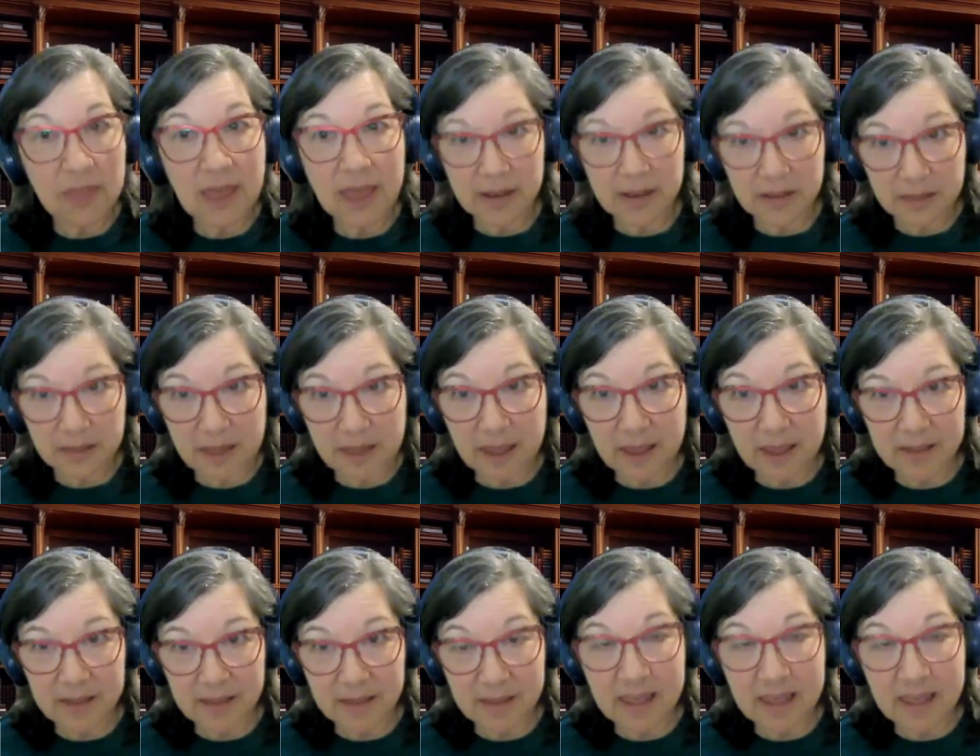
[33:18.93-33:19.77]

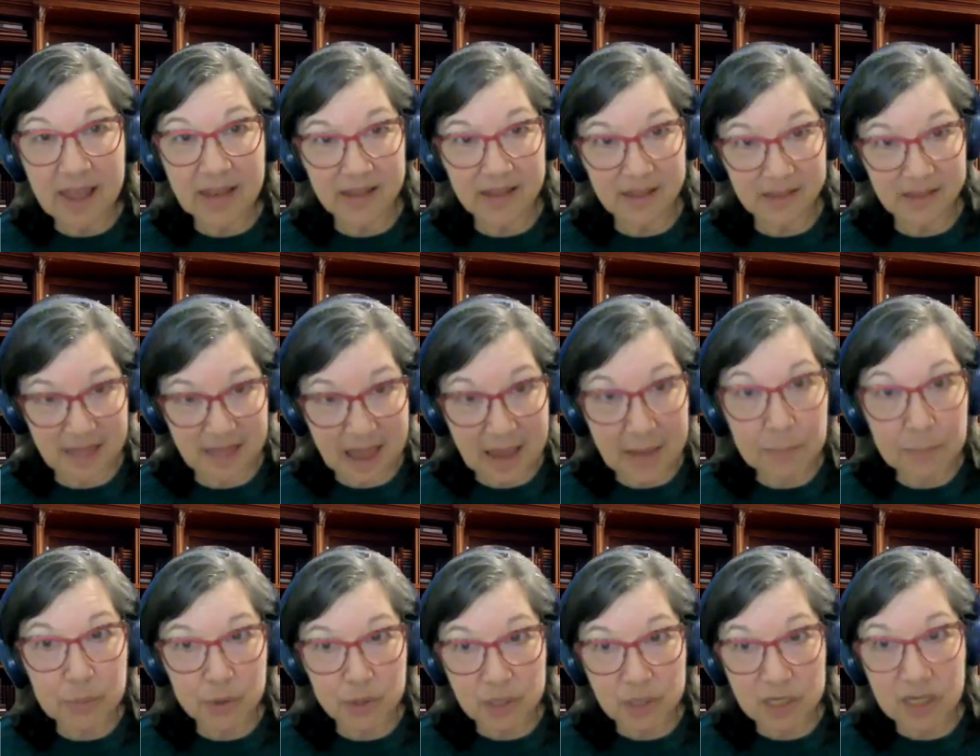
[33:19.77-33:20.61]

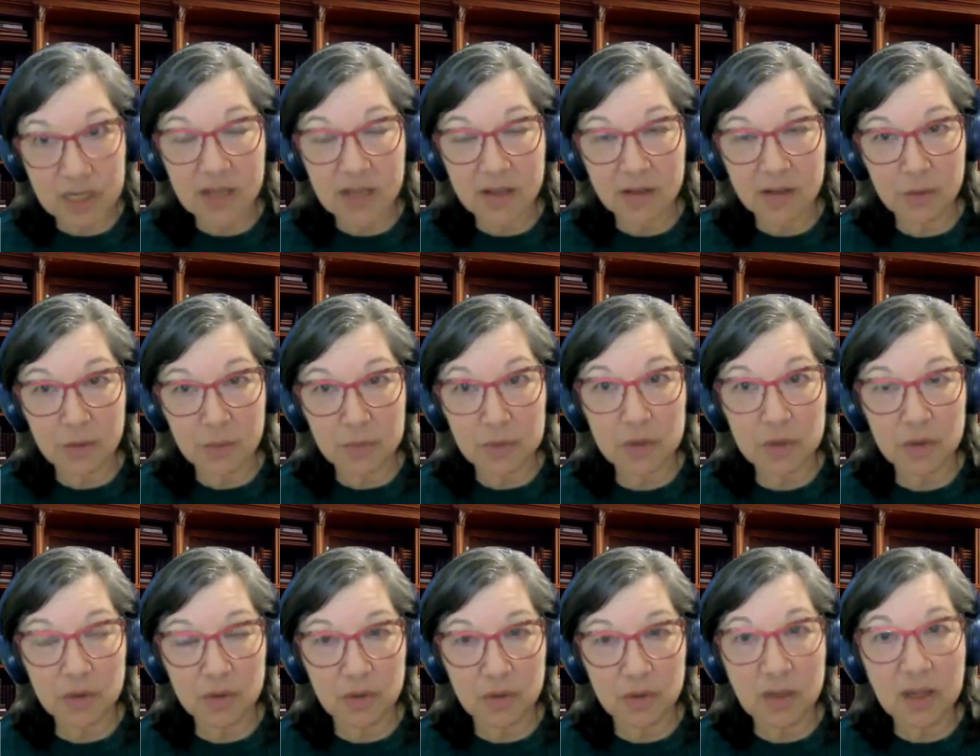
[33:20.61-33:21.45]
That particular
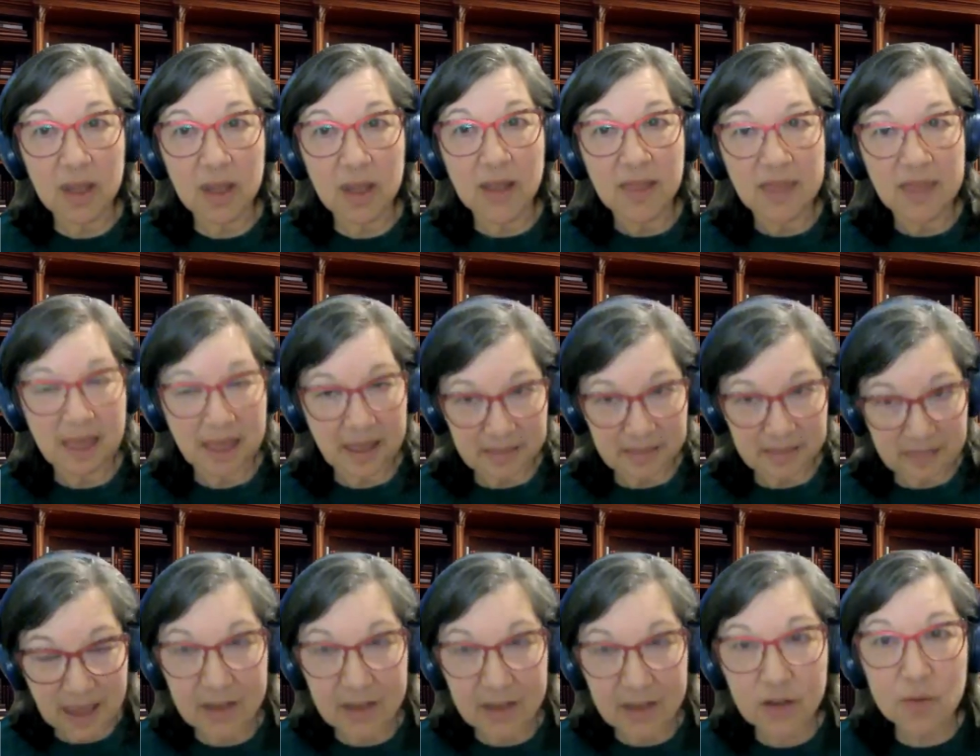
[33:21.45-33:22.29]
moon,
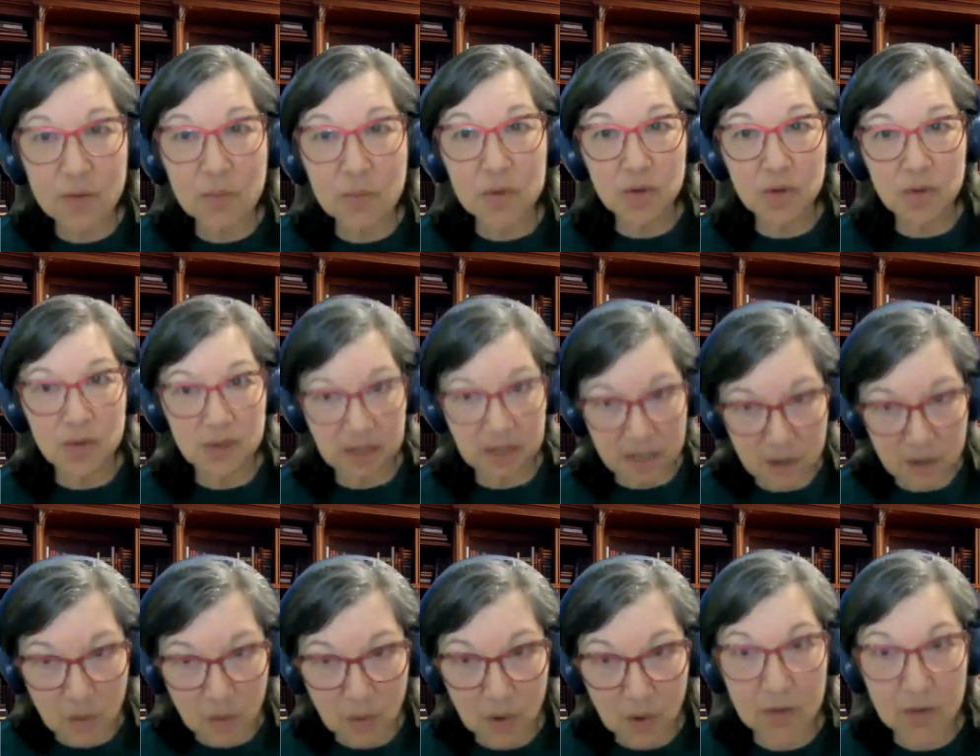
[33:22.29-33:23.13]
that new moon
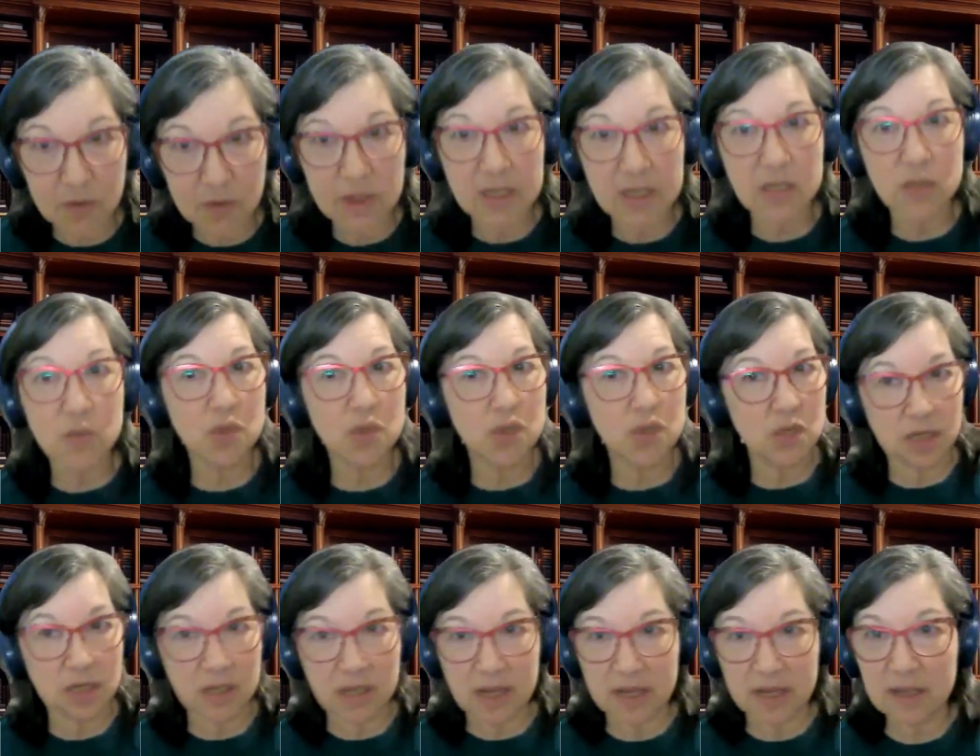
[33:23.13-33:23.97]
in Aquarius,
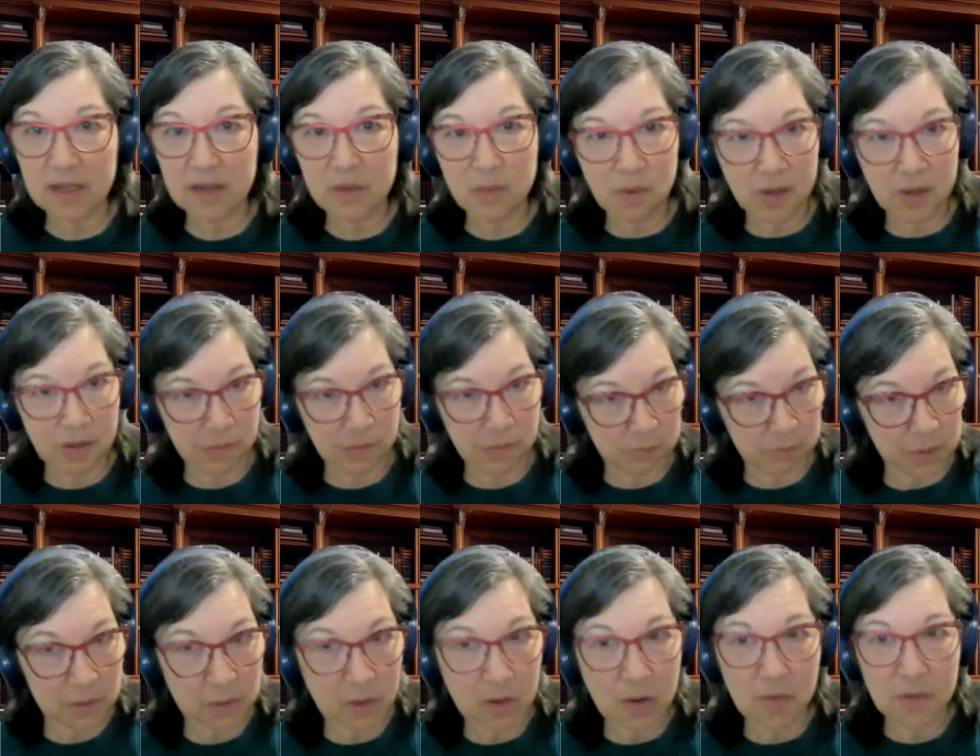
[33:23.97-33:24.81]
which connected with
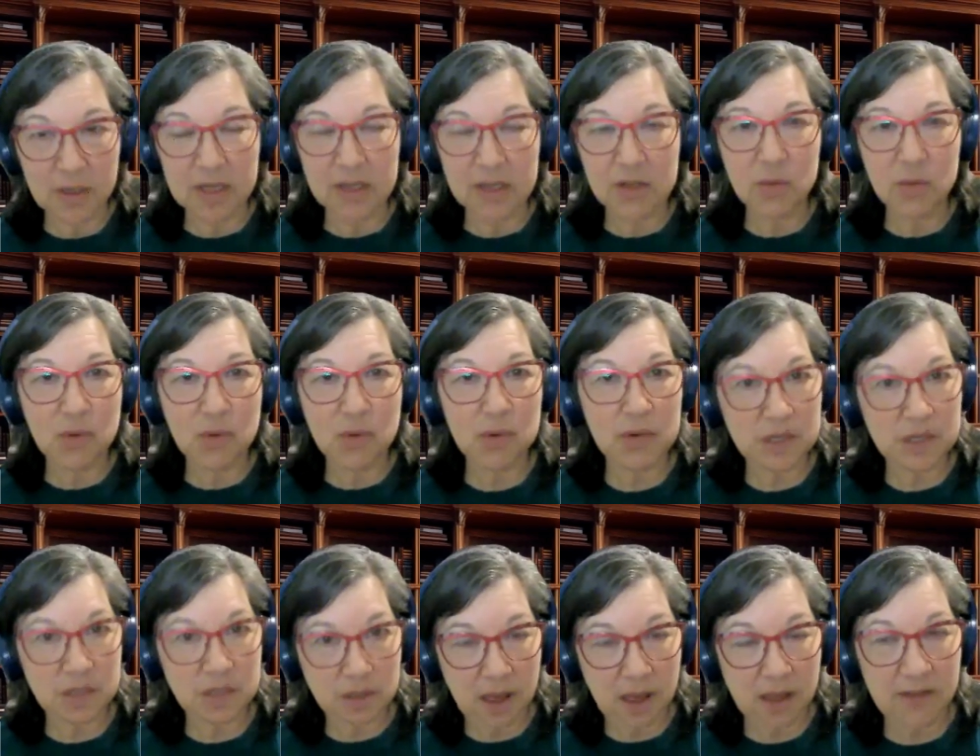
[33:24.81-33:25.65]
Pluto going into
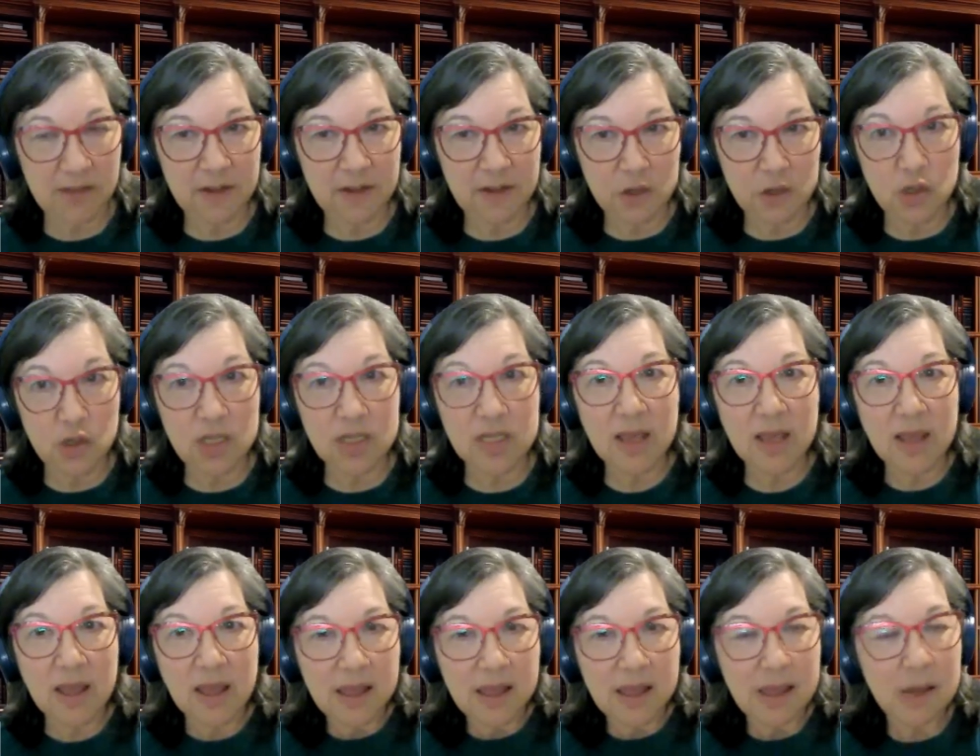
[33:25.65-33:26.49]
Aquarius, a lot of energies.
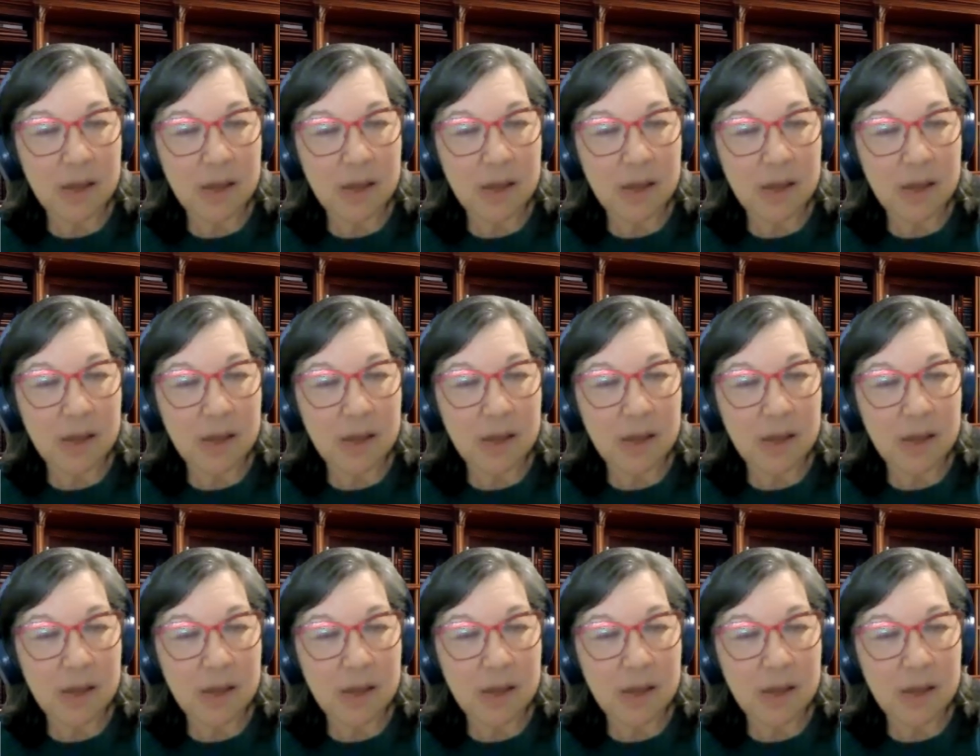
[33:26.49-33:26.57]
